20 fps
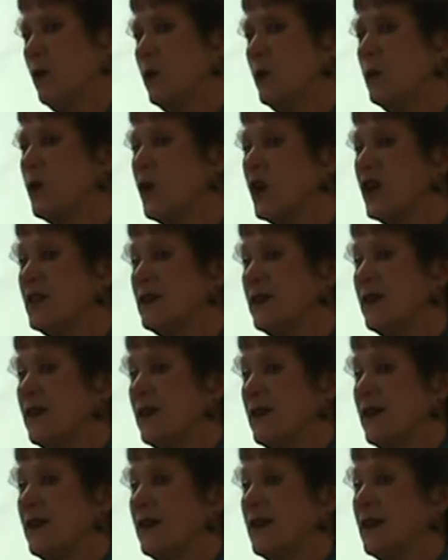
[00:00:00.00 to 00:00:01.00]
We want
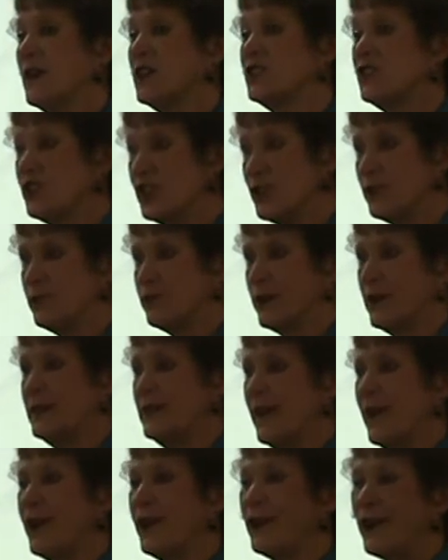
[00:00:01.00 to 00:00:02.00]
our children
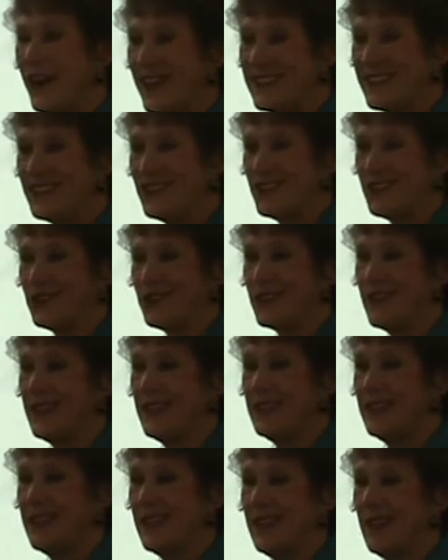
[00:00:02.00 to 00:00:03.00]
and our grandchildren,
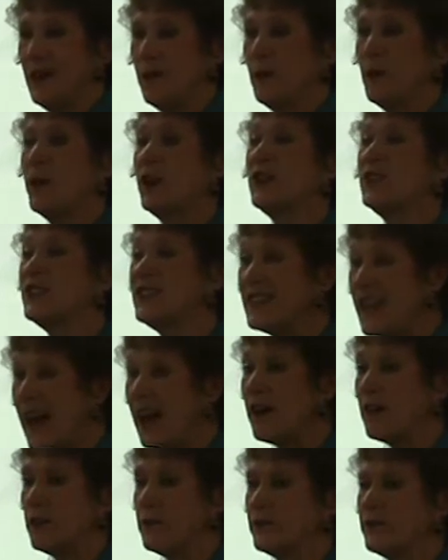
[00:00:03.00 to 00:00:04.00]
we want
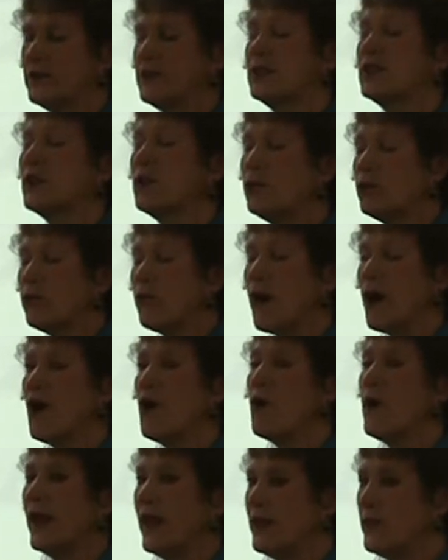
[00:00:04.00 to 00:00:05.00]
ourselves to
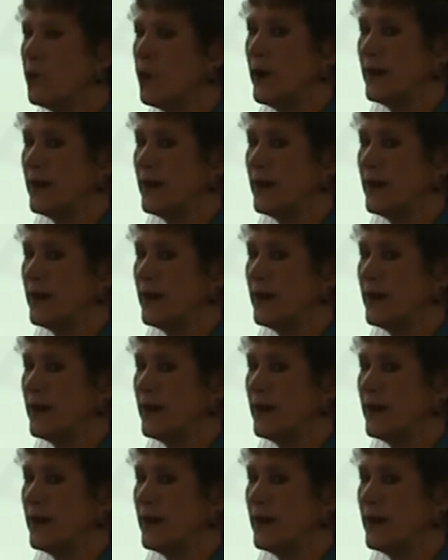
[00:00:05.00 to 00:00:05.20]
grow in